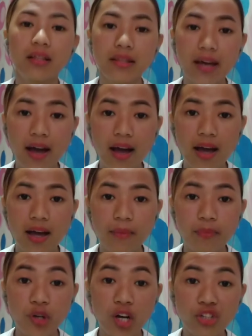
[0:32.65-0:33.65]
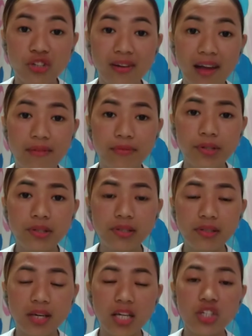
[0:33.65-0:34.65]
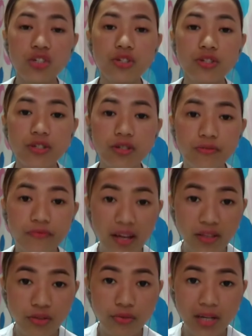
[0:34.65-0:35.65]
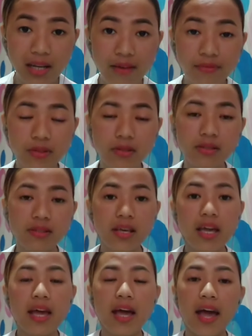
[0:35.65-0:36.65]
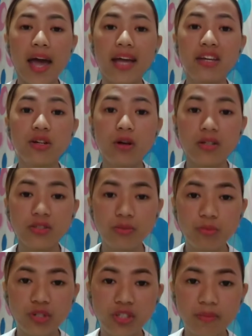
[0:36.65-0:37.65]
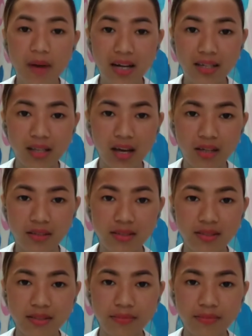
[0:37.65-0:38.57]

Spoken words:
the production levels, inventory levels, and the customer's backlogs.